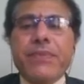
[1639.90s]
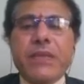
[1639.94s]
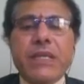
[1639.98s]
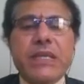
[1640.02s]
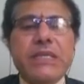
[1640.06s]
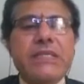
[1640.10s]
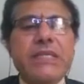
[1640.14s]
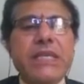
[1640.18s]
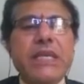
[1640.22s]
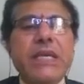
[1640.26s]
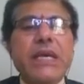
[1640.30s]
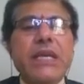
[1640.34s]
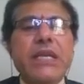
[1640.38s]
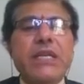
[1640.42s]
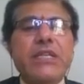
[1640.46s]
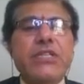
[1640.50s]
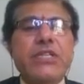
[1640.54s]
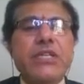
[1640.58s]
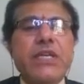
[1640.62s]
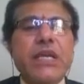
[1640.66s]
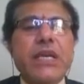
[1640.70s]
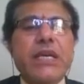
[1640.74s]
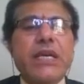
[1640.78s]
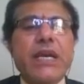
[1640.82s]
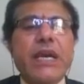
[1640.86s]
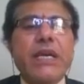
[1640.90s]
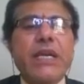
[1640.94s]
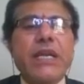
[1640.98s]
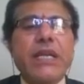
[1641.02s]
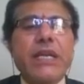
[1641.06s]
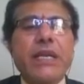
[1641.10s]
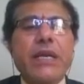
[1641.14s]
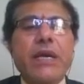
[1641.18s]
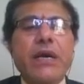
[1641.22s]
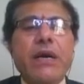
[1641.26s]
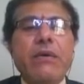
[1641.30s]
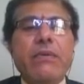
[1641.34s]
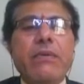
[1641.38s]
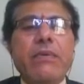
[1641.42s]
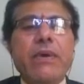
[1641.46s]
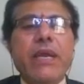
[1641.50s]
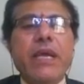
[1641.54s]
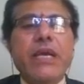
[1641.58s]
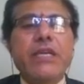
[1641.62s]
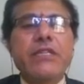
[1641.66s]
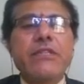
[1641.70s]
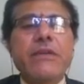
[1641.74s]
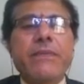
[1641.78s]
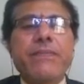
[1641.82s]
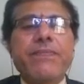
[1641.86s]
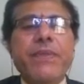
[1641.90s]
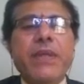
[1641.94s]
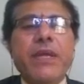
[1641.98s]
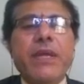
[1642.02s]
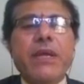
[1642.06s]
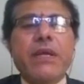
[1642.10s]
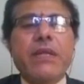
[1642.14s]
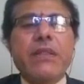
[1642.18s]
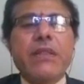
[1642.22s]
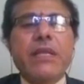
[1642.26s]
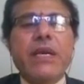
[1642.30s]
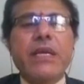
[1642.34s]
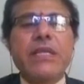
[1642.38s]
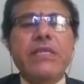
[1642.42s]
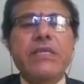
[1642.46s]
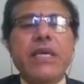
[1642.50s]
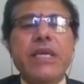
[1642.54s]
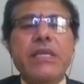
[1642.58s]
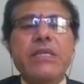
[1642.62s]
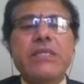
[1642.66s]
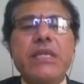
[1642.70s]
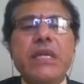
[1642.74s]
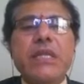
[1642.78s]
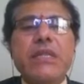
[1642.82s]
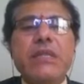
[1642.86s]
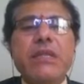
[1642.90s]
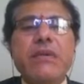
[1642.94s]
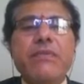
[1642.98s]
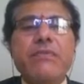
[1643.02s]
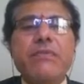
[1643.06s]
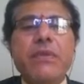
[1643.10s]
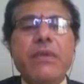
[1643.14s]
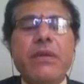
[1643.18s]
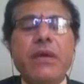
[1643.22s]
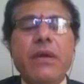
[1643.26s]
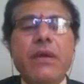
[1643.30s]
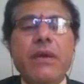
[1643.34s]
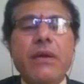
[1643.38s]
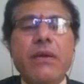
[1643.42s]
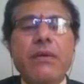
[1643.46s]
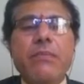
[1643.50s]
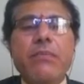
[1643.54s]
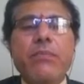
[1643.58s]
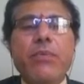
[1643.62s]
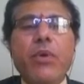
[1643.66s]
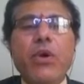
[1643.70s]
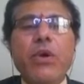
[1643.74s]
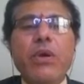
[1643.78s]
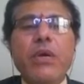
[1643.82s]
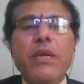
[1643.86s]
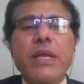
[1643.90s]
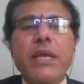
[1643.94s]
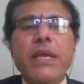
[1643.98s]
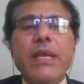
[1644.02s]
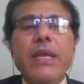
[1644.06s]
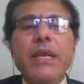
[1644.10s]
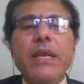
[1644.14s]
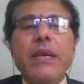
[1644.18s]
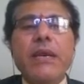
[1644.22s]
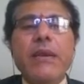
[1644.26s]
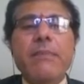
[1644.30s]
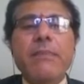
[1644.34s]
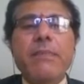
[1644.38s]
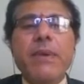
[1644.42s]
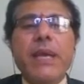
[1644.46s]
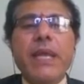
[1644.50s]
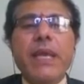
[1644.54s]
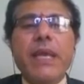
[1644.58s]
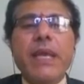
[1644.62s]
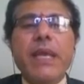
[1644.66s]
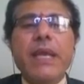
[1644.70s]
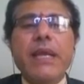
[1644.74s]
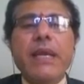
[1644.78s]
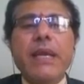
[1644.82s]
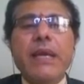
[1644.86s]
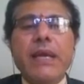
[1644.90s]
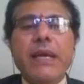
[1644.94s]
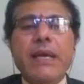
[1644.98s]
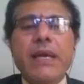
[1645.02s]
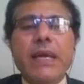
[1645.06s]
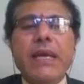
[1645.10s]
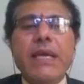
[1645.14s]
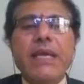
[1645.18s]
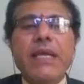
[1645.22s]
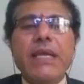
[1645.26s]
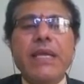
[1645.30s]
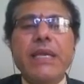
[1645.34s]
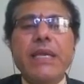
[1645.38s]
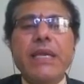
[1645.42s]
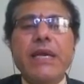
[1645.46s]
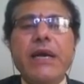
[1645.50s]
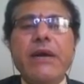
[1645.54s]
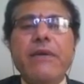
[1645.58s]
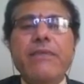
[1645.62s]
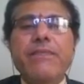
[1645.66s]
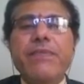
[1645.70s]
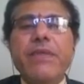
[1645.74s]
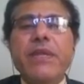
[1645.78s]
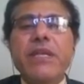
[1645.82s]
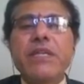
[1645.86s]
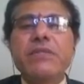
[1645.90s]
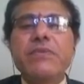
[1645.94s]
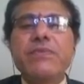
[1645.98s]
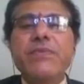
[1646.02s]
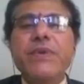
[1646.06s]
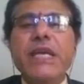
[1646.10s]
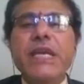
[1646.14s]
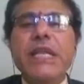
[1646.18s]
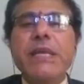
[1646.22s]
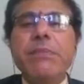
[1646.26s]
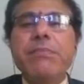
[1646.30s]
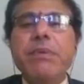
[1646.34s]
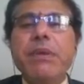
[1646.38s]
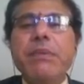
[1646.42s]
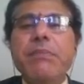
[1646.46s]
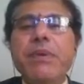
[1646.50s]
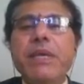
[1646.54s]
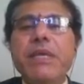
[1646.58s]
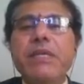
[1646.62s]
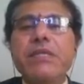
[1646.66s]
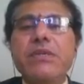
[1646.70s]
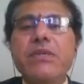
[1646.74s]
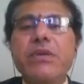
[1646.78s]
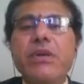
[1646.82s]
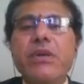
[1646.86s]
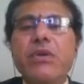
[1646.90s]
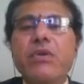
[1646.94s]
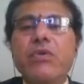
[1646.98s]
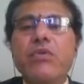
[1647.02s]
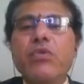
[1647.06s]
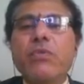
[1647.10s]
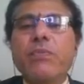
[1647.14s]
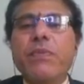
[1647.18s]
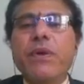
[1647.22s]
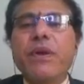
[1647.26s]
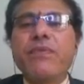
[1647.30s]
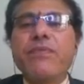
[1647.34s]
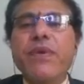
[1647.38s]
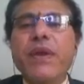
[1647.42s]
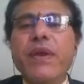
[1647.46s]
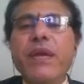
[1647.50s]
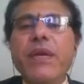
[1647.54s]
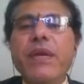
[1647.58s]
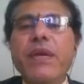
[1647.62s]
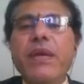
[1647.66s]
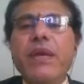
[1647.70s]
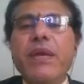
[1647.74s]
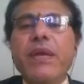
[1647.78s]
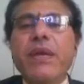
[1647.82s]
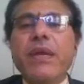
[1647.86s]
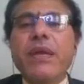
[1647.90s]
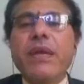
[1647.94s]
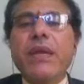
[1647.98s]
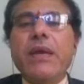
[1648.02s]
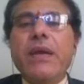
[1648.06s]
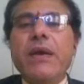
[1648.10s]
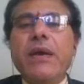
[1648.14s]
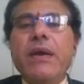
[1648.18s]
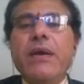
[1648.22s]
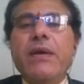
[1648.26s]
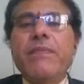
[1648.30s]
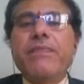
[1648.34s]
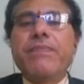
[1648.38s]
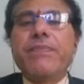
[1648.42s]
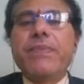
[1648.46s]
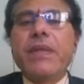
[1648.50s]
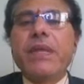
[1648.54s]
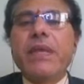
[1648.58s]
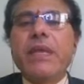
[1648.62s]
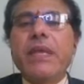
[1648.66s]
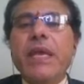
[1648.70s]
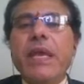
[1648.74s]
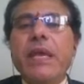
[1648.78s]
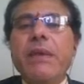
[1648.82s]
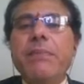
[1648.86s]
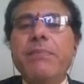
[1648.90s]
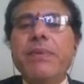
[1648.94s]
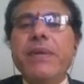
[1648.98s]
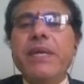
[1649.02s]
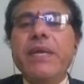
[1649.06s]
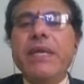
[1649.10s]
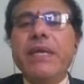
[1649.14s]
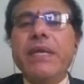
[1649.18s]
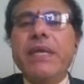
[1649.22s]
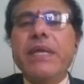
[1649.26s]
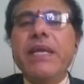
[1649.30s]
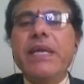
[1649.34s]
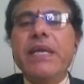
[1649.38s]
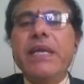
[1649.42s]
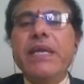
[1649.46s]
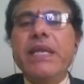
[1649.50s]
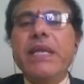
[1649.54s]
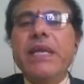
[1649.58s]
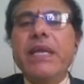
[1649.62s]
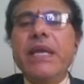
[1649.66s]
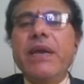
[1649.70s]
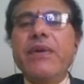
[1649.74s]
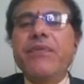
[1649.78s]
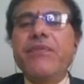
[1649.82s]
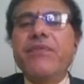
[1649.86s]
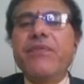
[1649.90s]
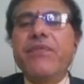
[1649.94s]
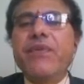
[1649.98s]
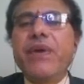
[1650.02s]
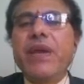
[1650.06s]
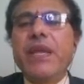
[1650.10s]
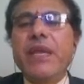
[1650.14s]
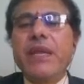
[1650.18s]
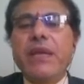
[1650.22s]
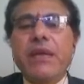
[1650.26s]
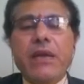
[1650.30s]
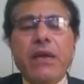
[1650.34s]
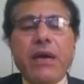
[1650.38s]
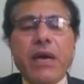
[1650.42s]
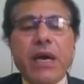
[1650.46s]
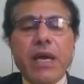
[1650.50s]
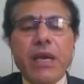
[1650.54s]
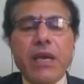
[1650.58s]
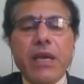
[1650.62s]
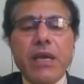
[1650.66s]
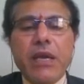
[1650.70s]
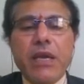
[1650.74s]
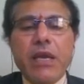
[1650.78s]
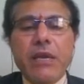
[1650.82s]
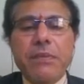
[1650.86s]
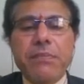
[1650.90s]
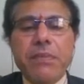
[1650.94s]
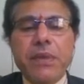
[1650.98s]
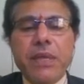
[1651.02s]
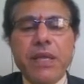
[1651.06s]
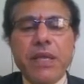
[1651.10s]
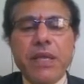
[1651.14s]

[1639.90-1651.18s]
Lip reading: single shear criteria, whereas the design strength of the bolt in bearing criteria is VDPB is equal to 2.5 kb DTFY. Or let